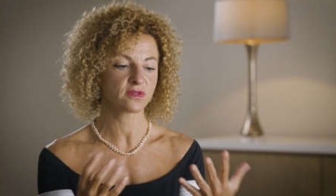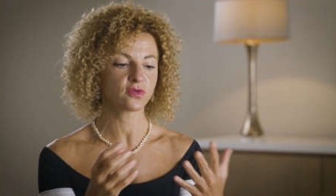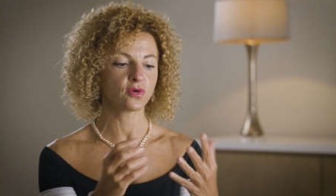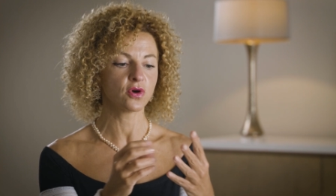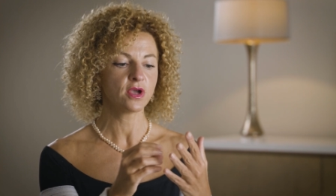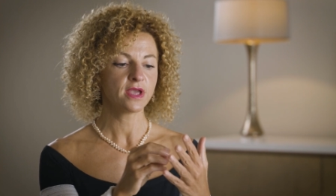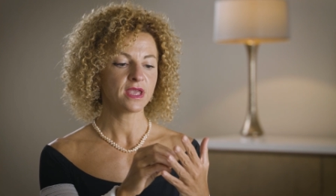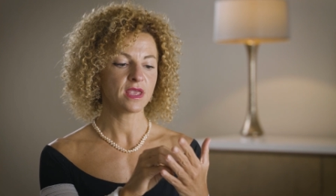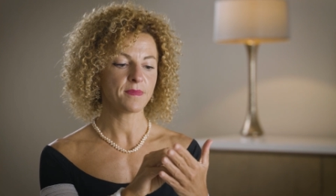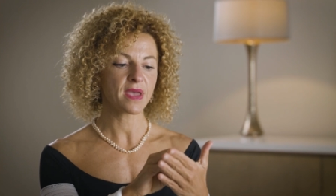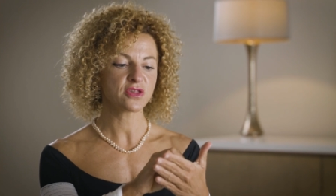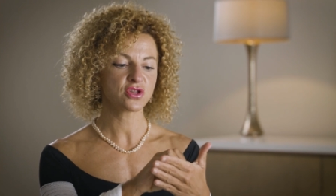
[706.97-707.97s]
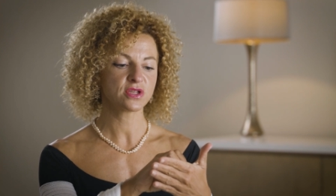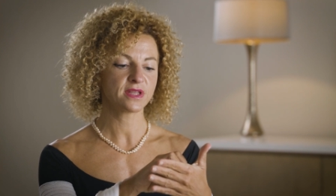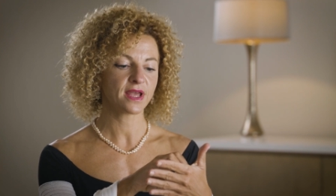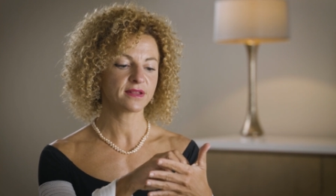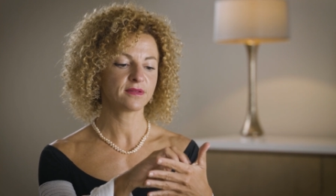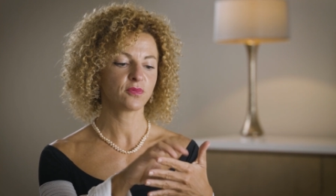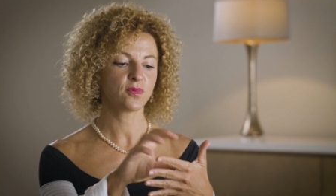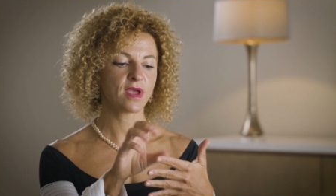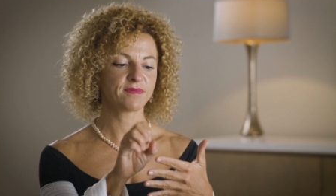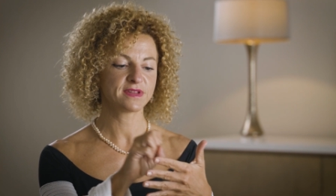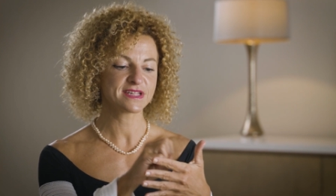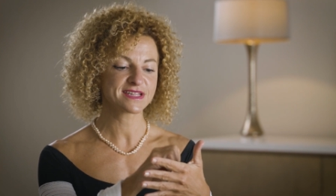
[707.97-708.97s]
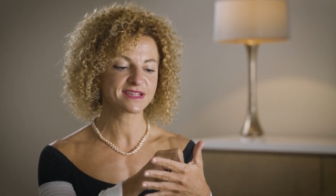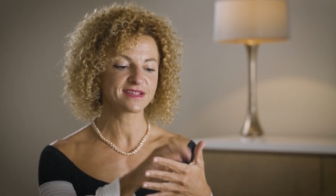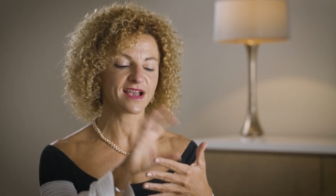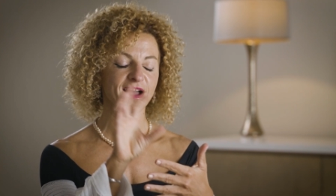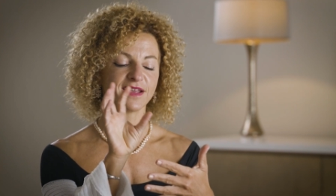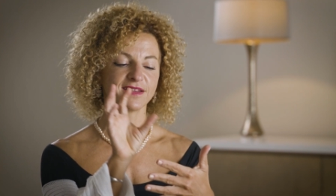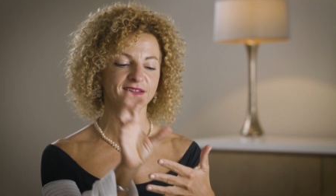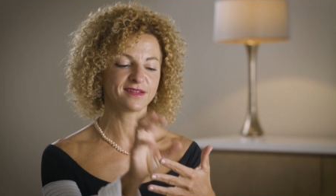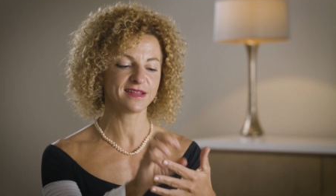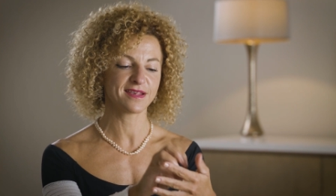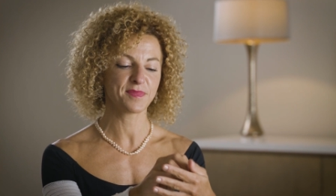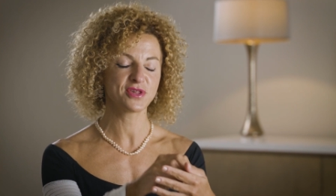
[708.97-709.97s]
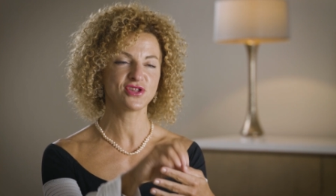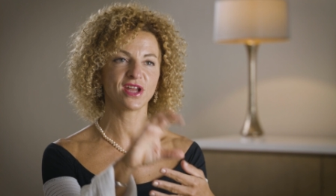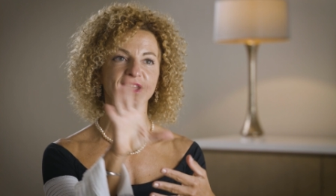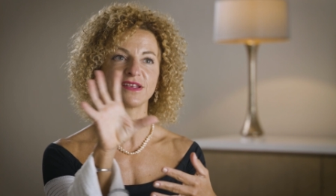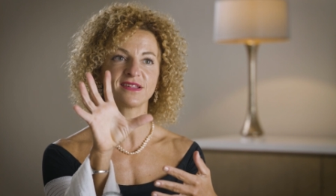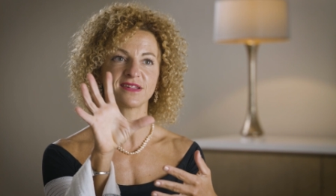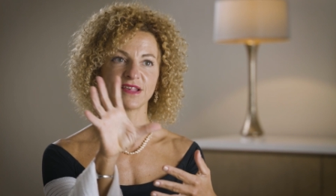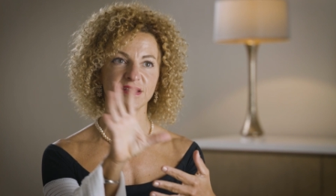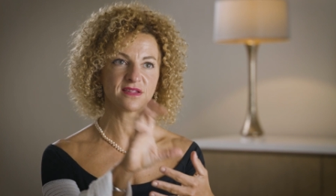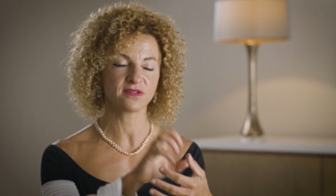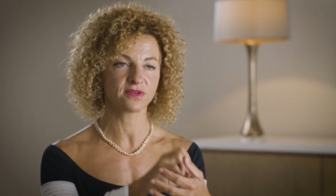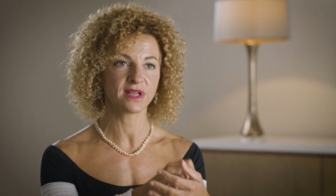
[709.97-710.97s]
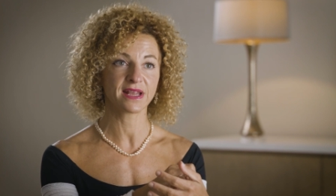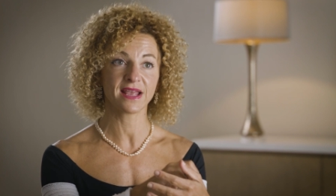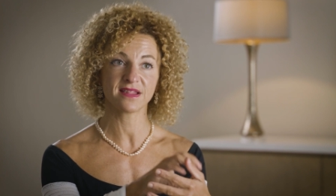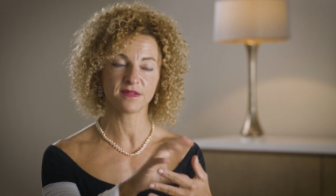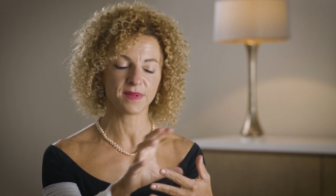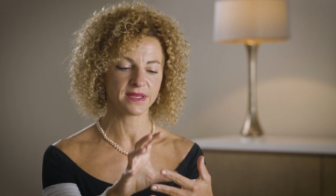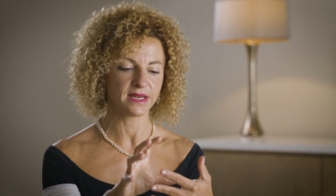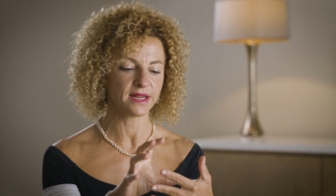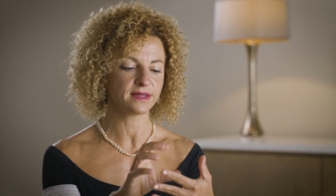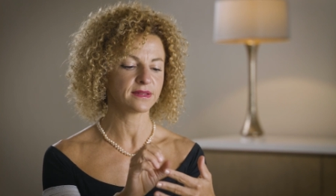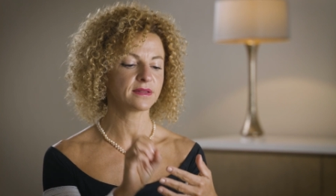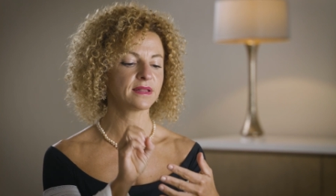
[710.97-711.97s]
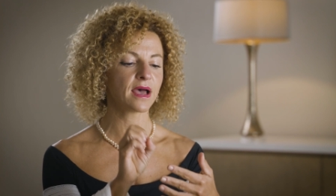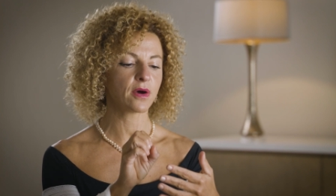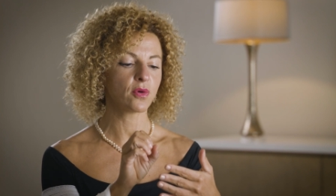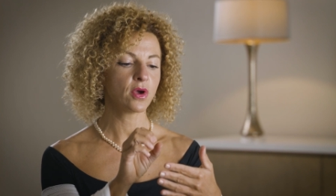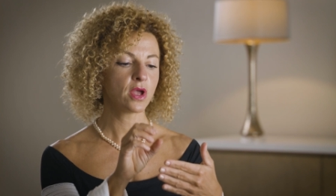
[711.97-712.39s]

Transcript: So imagine that we have this site, this epigenetic sensor that gets methylated. Now,